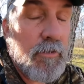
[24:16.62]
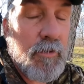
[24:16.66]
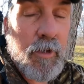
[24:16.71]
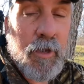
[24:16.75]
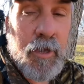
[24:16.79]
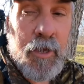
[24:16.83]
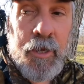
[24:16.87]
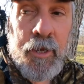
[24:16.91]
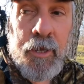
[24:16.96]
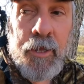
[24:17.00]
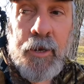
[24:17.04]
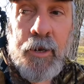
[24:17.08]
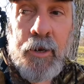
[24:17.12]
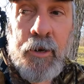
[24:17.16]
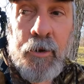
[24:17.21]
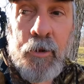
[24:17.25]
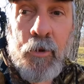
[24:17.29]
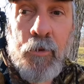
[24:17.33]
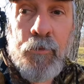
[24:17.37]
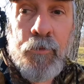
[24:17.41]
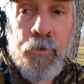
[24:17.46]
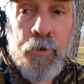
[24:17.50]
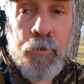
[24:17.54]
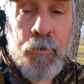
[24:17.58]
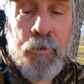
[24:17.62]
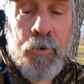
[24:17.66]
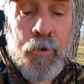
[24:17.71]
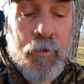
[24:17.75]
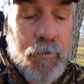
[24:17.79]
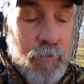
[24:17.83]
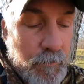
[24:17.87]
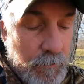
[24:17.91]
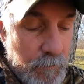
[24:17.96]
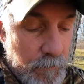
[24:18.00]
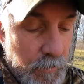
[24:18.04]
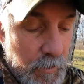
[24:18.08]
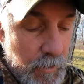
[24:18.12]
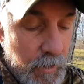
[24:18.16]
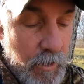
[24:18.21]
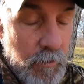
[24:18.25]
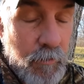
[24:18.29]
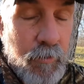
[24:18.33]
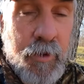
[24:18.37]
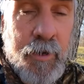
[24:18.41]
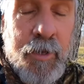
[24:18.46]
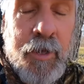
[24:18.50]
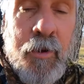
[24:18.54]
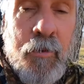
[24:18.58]
so hang in there and hopefully we'll figure out a
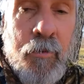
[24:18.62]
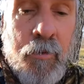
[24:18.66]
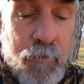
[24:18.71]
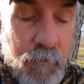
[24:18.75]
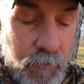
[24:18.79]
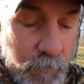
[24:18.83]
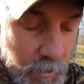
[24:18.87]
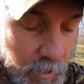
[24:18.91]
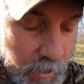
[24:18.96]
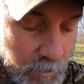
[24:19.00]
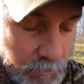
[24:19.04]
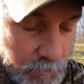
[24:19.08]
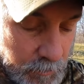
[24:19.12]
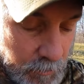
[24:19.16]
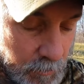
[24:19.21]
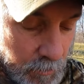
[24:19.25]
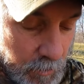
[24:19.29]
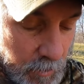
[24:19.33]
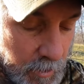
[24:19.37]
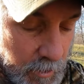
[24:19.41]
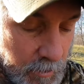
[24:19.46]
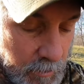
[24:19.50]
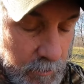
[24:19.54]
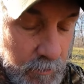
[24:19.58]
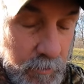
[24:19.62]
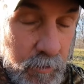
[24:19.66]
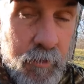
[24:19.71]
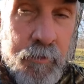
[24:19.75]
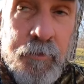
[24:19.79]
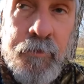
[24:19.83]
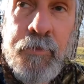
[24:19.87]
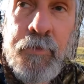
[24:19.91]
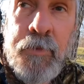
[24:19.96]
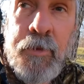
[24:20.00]
way to get one flat sooner or later. So